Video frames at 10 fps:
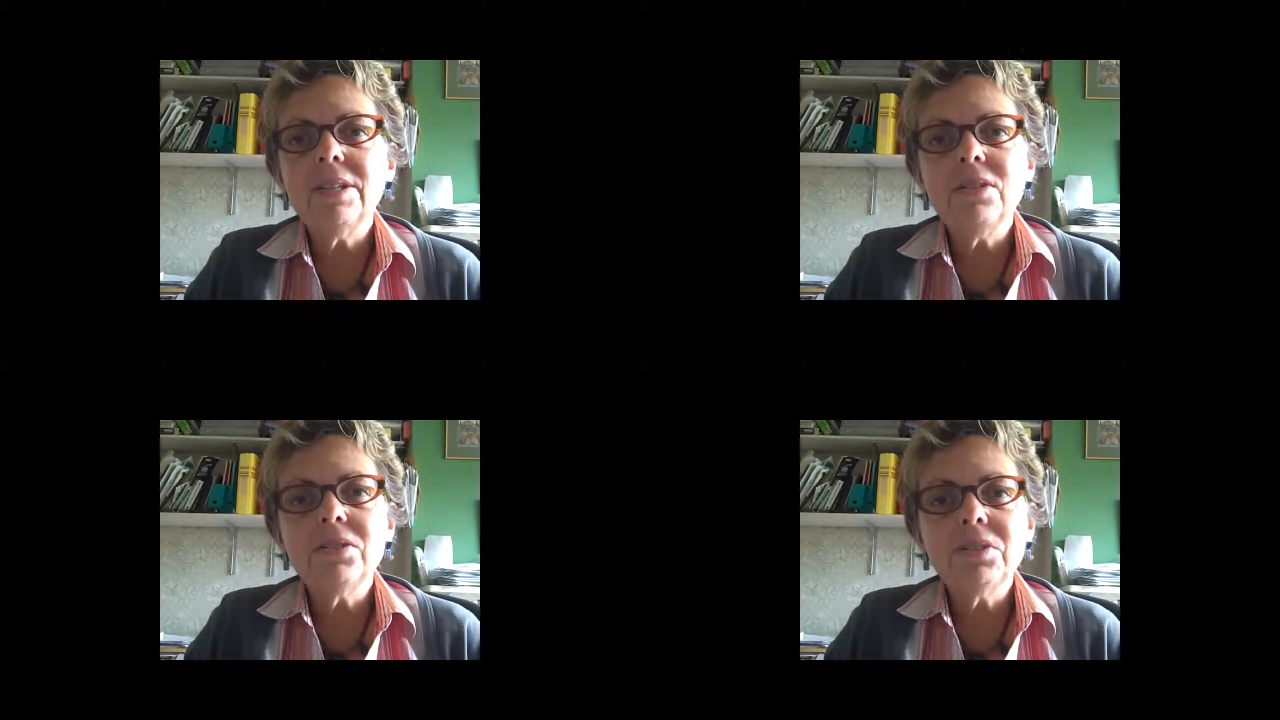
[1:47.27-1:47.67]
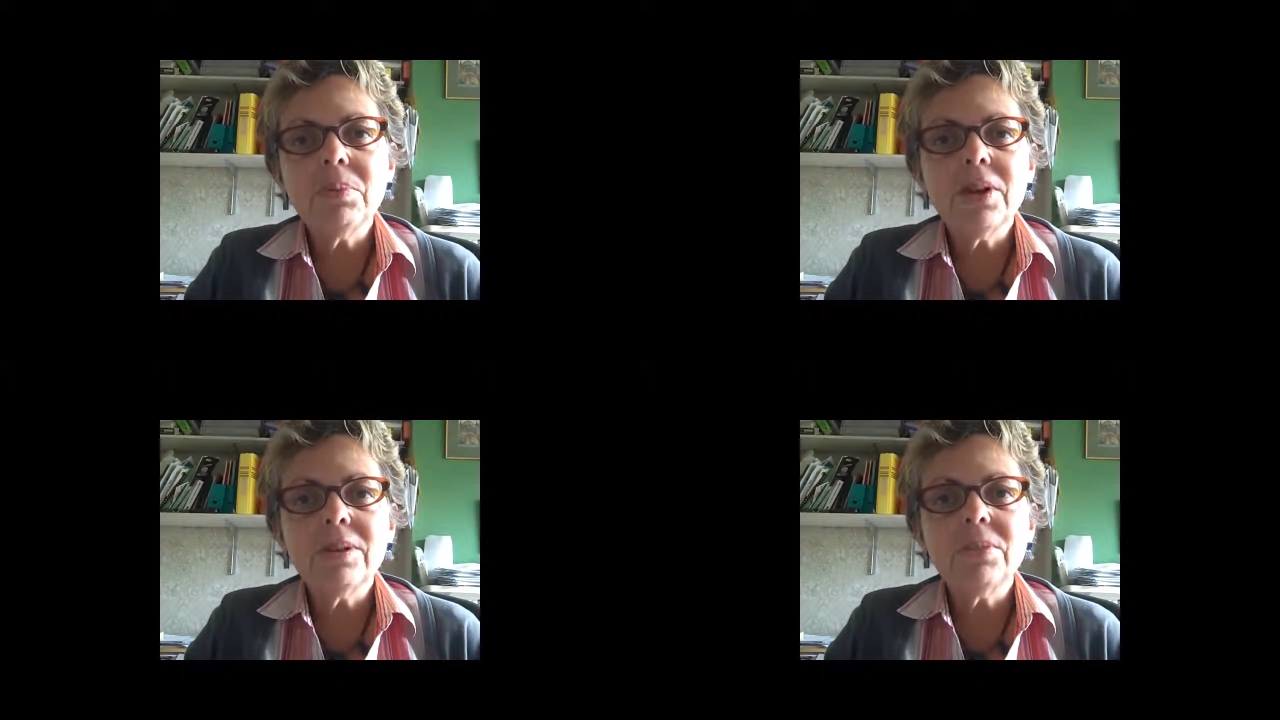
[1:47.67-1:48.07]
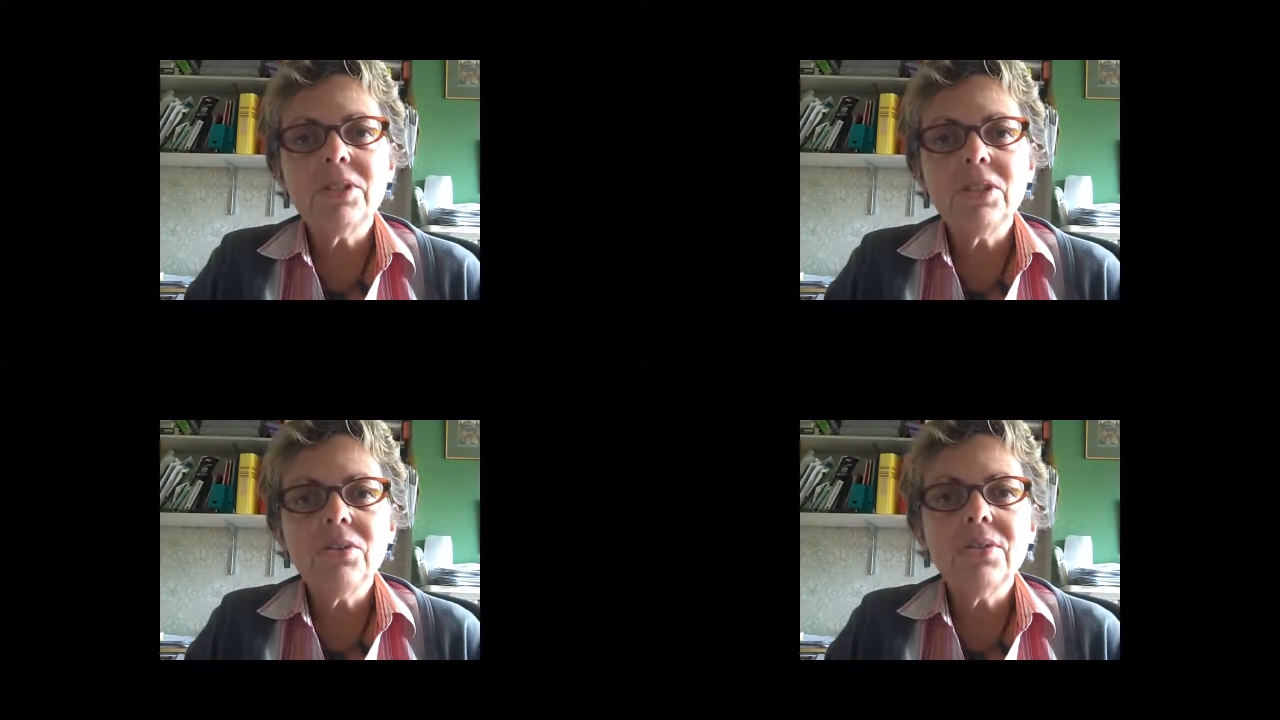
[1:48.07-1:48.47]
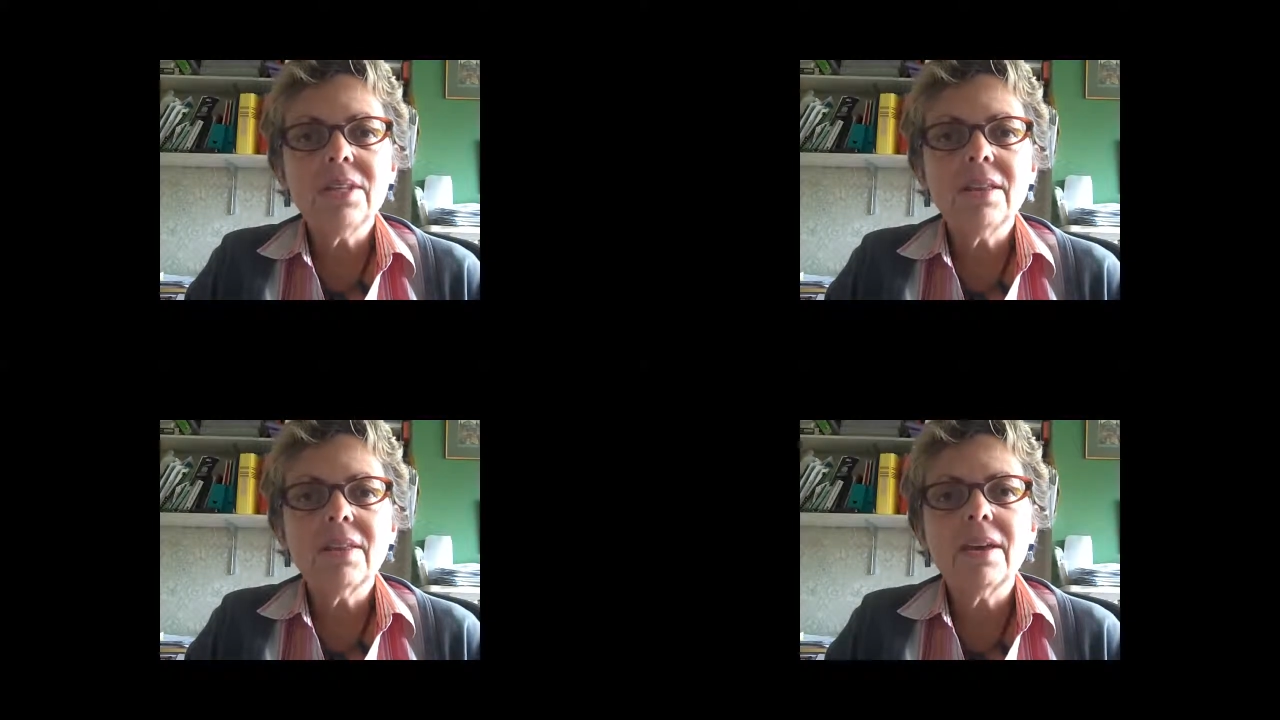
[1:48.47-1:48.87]
in your department
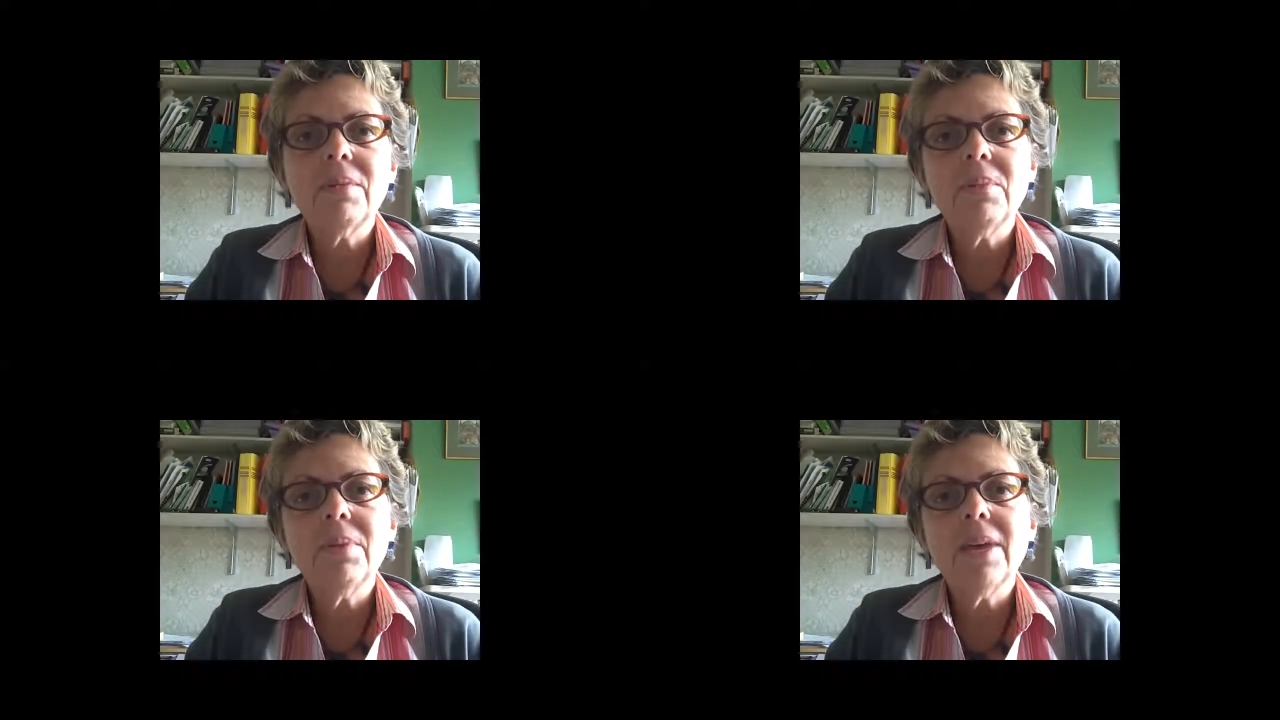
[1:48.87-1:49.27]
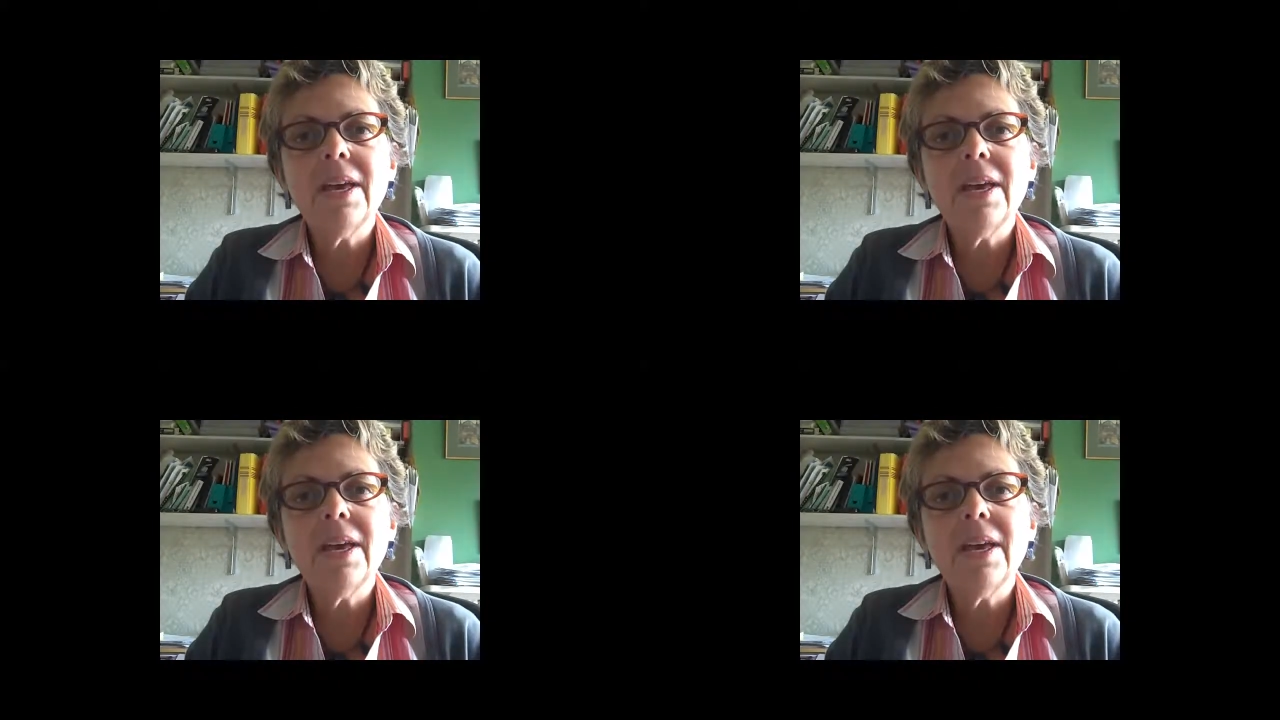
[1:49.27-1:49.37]
using them,